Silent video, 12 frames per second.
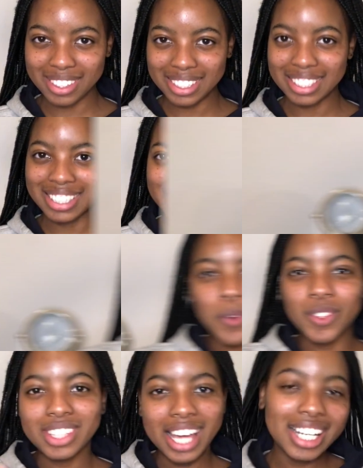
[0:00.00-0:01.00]
So
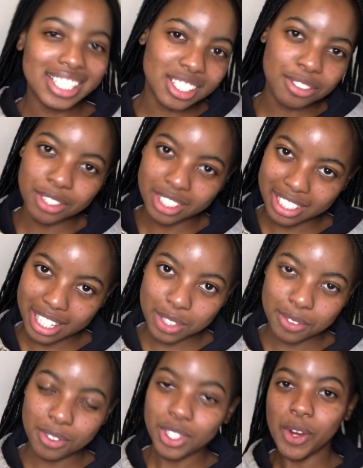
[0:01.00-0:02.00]
that is it for today's
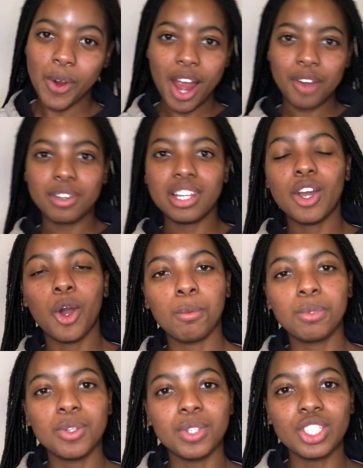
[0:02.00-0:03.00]
video. I really hope
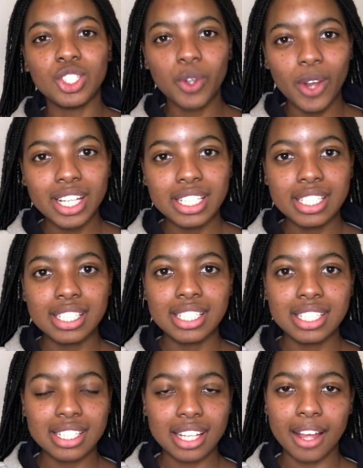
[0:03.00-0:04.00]
you enjoyed it.
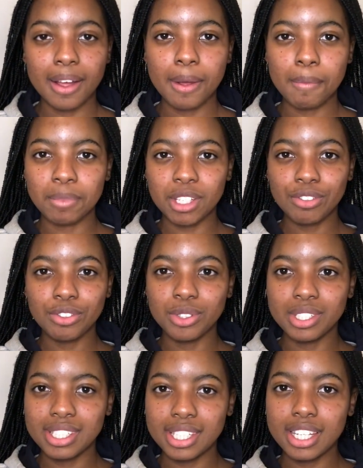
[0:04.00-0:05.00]
If you
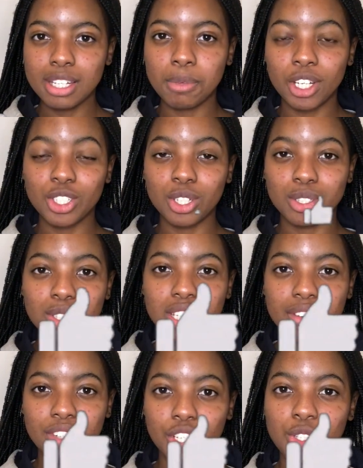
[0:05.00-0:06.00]
did, make sure to give it
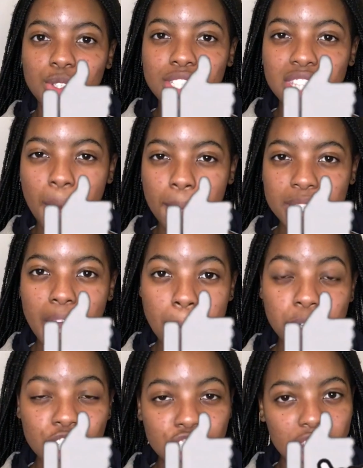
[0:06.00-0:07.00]
a huge thumbs up,
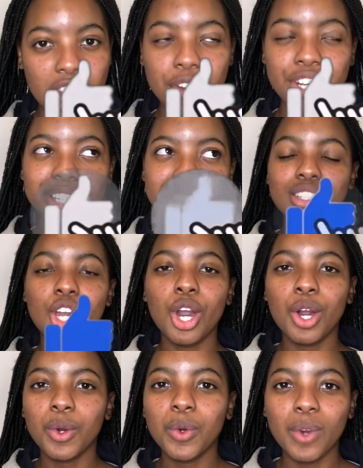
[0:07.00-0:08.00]
share it,
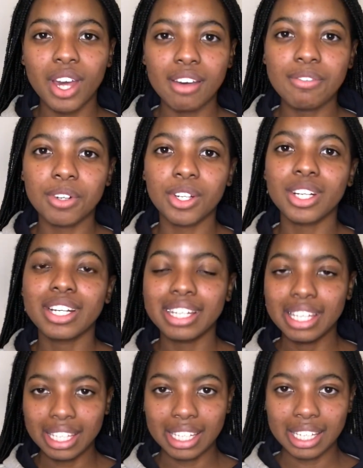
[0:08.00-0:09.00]
whoever
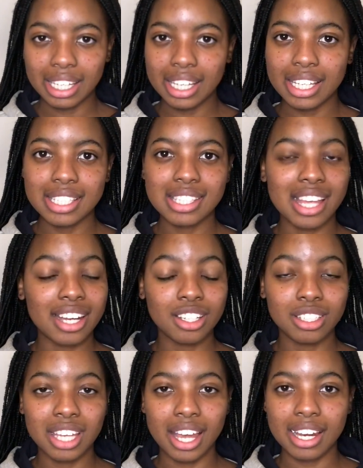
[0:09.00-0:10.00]
it is that it
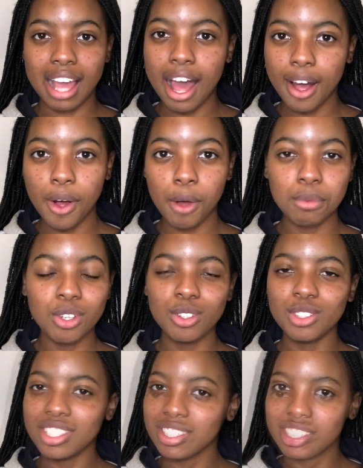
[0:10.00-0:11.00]
can help, you know,
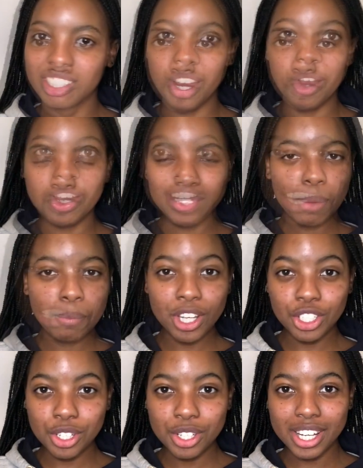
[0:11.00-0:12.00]
just share it, and make
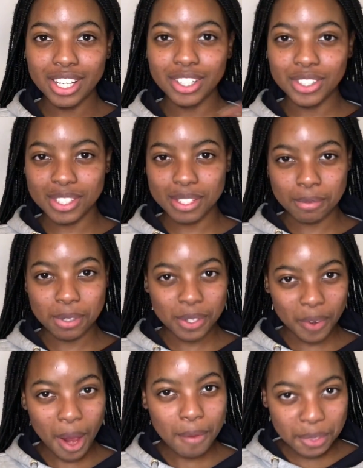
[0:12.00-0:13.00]
sure you
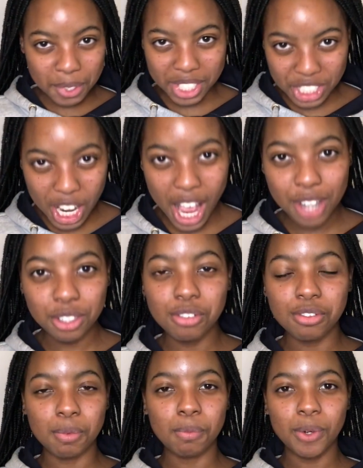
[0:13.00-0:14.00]
subscribe to the channel for
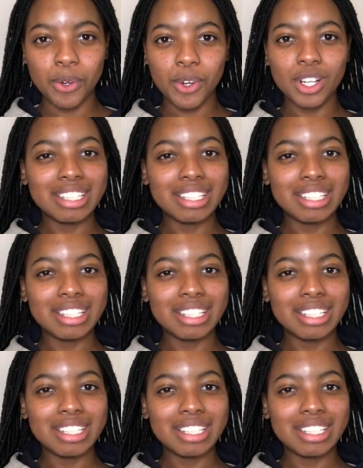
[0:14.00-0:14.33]
more